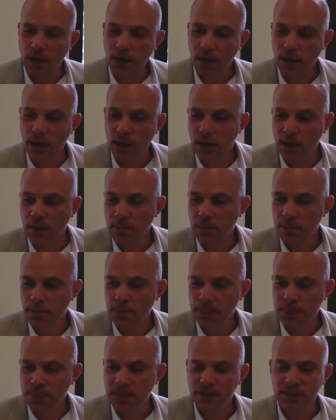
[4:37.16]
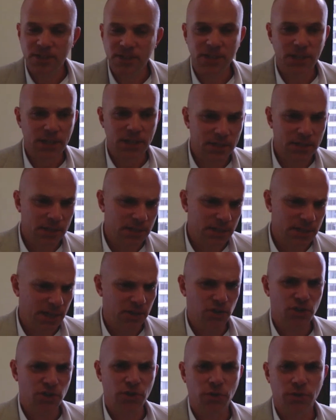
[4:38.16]
uh, um, the city's
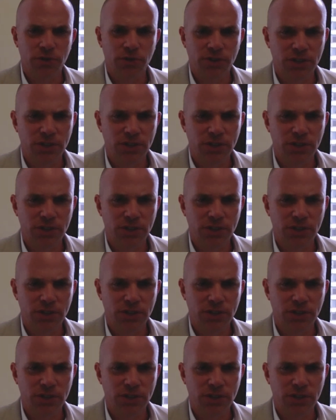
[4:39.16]
attention